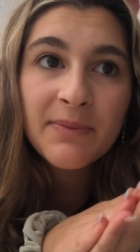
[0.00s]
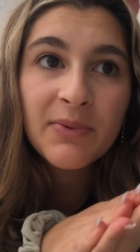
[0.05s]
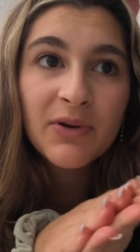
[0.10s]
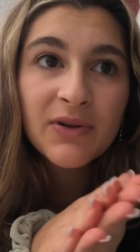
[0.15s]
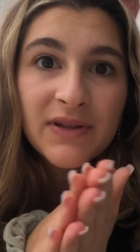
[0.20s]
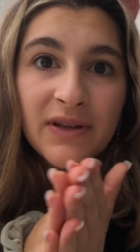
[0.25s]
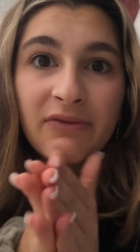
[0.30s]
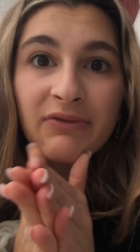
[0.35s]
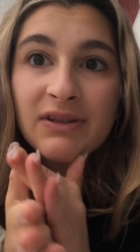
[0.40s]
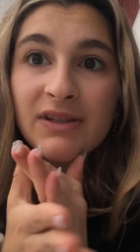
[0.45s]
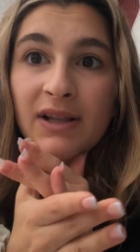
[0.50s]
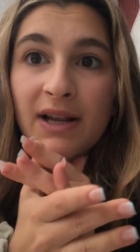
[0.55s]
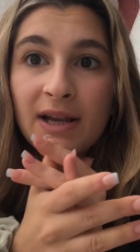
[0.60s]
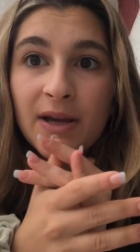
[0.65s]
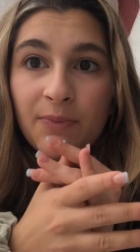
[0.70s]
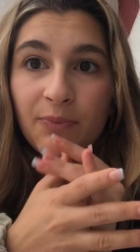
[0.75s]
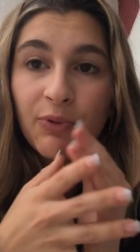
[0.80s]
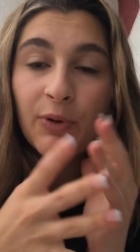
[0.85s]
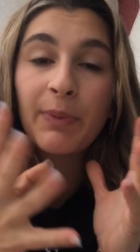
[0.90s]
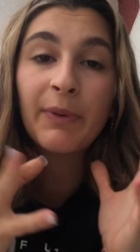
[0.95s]
because there is like a
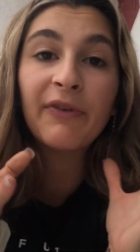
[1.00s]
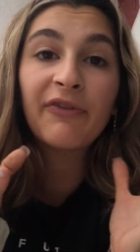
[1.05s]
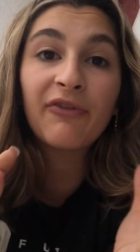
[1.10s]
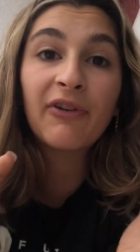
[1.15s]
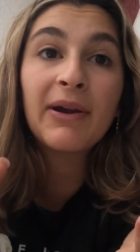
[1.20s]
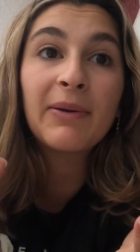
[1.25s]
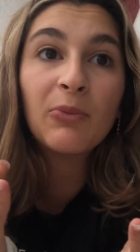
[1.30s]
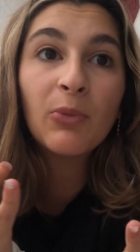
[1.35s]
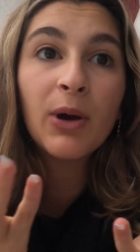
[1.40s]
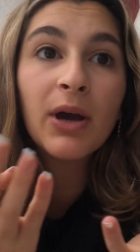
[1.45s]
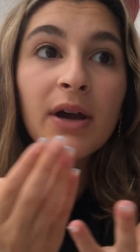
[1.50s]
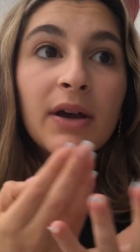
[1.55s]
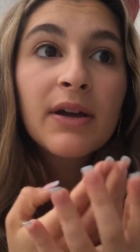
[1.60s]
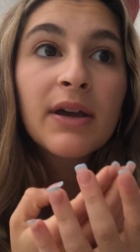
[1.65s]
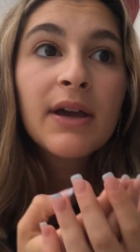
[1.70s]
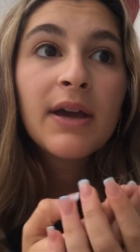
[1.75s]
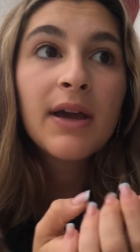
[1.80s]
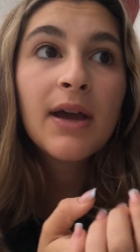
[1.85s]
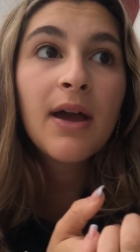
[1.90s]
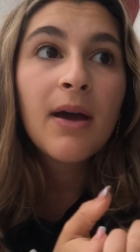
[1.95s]
proper framework,
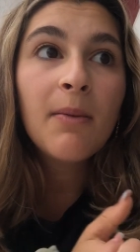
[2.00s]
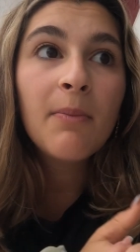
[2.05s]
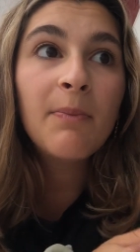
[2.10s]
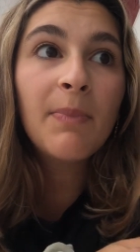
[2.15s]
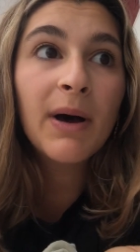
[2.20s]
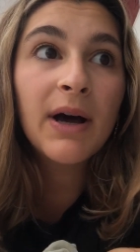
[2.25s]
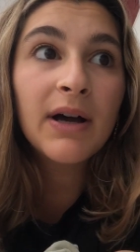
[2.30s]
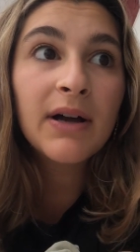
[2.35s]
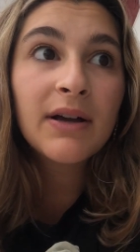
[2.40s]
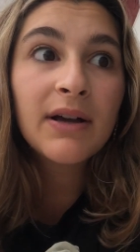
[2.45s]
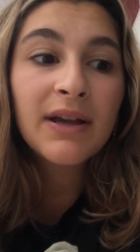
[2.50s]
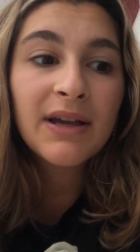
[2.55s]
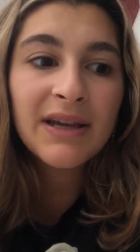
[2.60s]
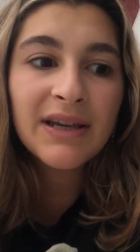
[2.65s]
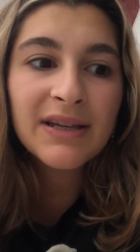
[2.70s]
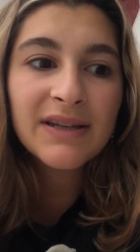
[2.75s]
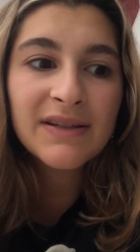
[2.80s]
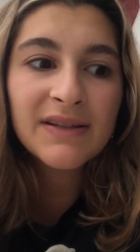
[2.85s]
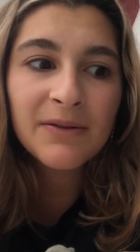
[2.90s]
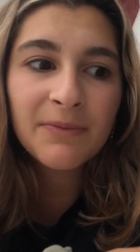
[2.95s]
but
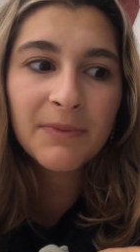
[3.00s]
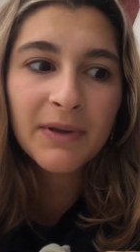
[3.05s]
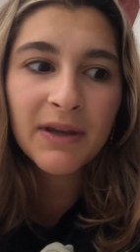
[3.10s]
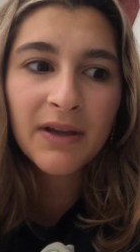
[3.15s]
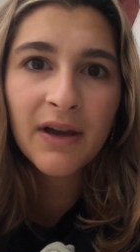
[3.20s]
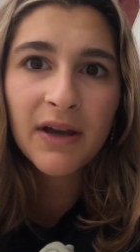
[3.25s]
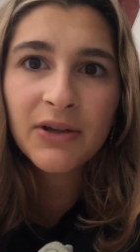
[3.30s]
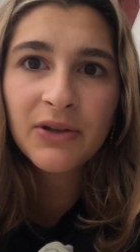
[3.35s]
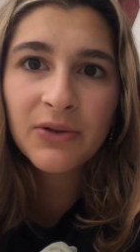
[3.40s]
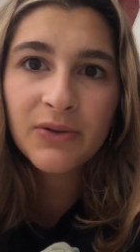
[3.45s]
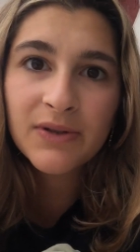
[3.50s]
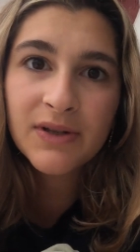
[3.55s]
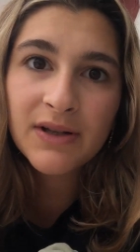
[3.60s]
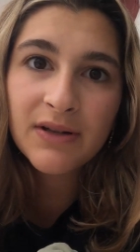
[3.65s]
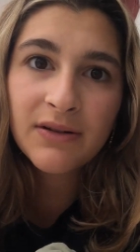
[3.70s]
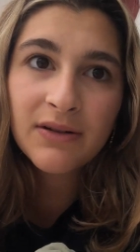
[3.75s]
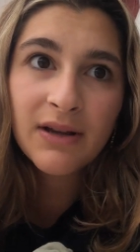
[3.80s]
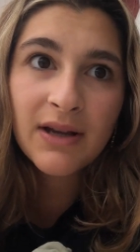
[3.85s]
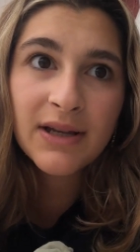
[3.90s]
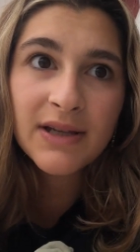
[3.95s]
it is something I
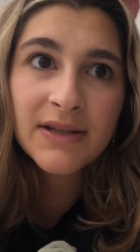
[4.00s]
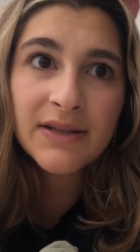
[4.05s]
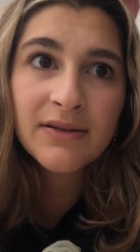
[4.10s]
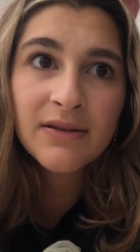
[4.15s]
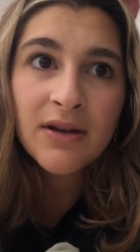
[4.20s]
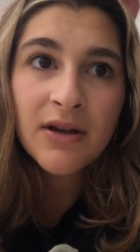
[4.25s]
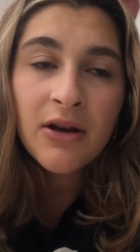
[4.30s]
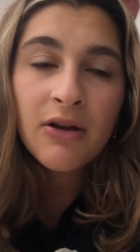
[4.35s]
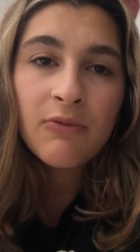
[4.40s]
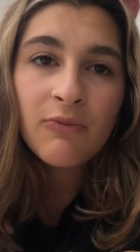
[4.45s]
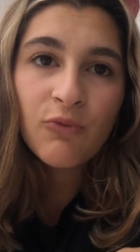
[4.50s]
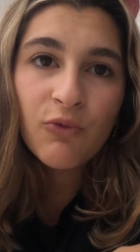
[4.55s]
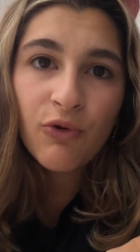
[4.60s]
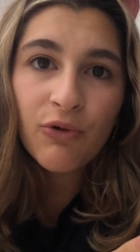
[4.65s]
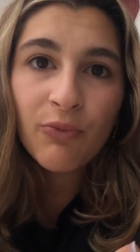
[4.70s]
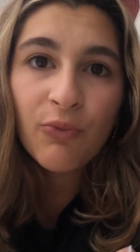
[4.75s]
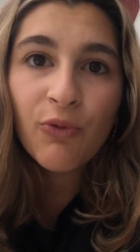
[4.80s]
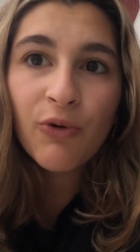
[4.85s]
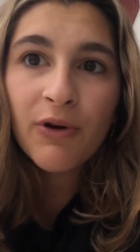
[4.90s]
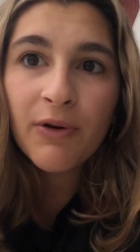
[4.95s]
utilize more
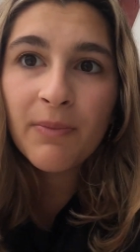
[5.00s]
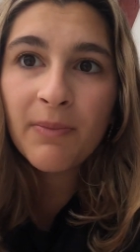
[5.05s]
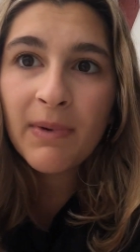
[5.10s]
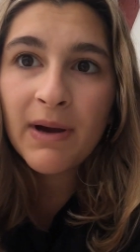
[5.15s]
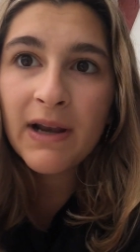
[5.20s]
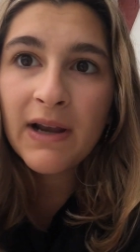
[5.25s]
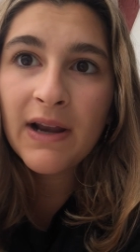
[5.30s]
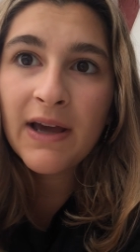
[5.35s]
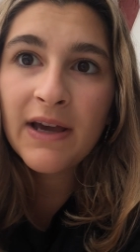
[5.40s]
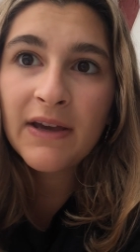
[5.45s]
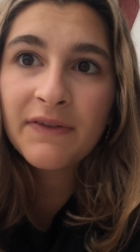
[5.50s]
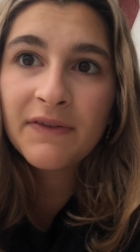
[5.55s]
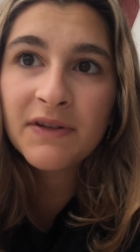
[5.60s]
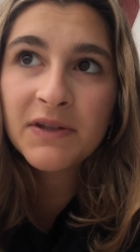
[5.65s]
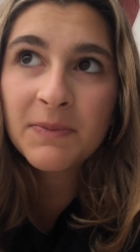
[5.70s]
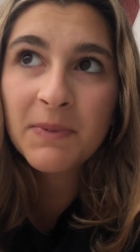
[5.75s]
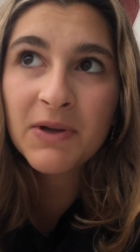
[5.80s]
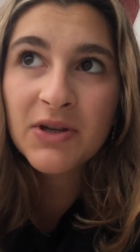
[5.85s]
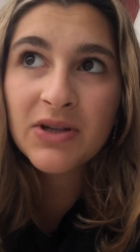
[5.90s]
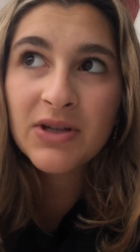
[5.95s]
and more in my life,
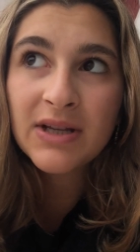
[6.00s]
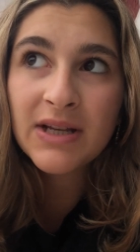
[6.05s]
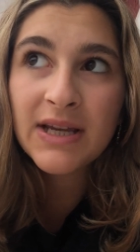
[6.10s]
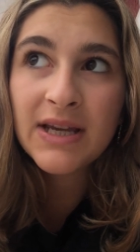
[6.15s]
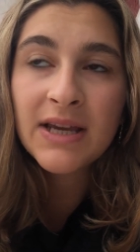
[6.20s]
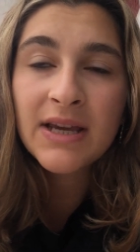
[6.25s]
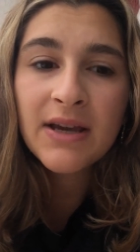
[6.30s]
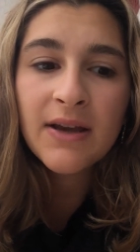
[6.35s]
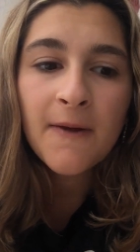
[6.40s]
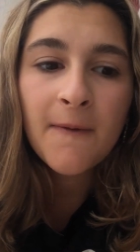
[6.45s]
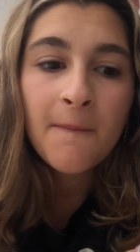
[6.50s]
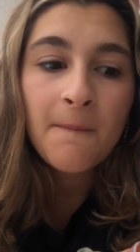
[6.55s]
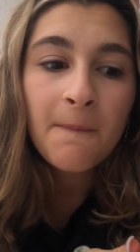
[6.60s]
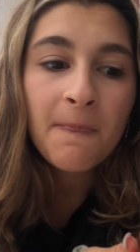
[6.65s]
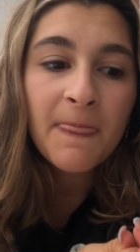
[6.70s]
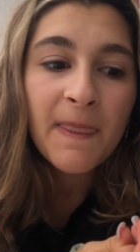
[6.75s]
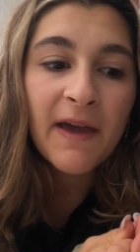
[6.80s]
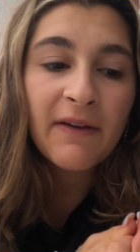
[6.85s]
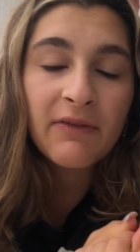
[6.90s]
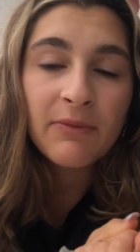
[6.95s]
especially
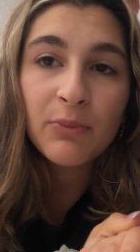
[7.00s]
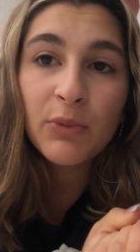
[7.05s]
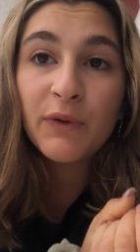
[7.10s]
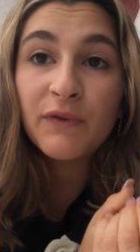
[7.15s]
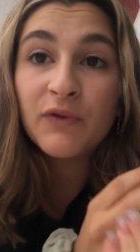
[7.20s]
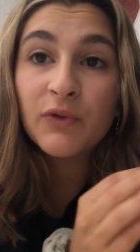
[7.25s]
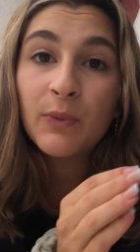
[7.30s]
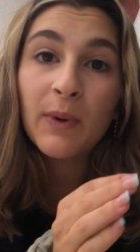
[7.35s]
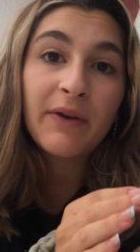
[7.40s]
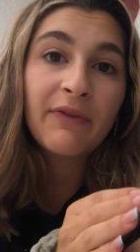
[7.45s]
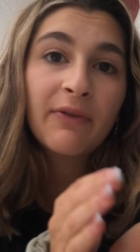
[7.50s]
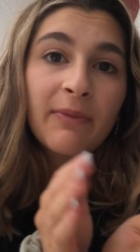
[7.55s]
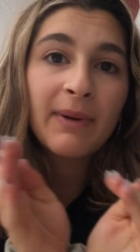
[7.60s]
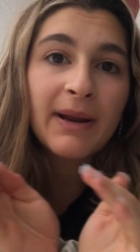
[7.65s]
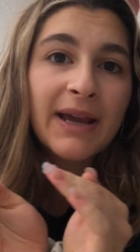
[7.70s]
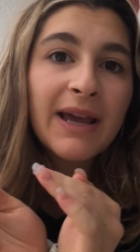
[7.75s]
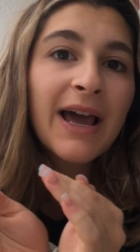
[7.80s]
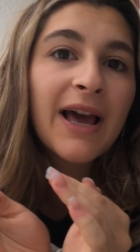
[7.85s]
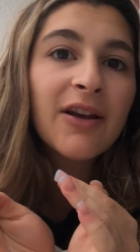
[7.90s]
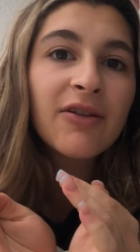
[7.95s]
having moved away from
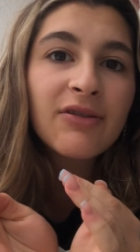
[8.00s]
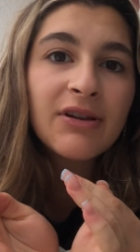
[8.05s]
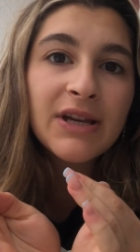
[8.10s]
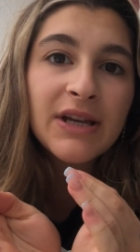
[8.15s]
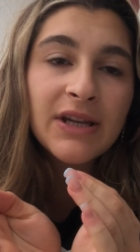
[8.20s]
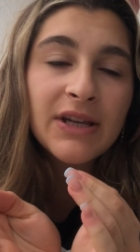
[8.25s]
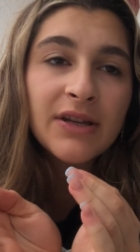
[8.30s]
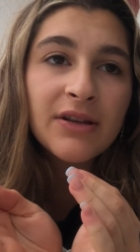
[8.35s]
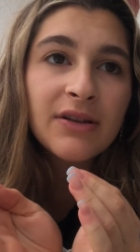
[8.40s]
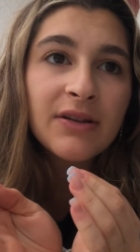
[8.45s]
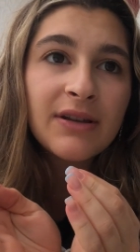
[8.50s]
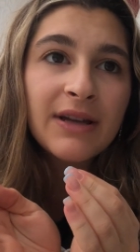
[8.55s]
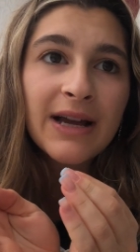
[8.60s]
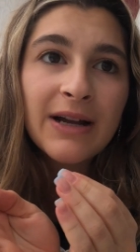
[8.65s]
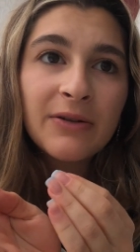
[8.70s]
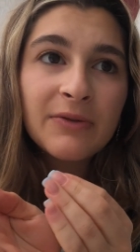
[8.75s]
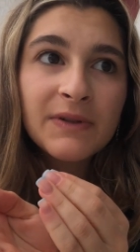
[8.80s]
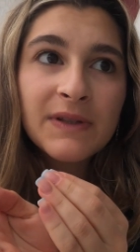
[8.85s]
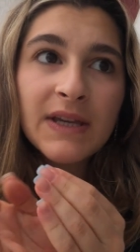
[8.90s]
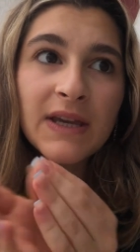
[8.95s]
like calorie
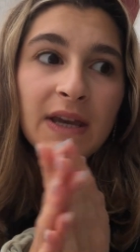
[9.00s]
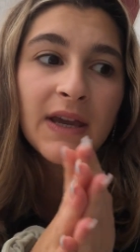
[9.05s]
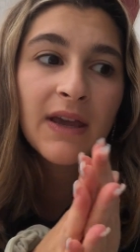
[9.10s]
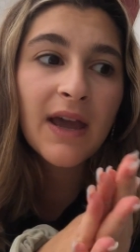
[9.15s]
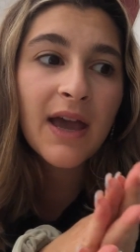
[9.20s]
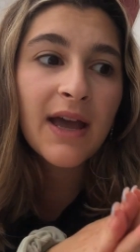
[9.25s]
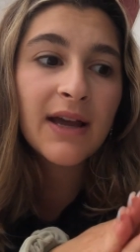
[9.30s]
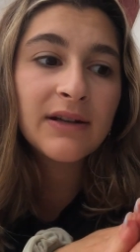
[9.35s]
counting.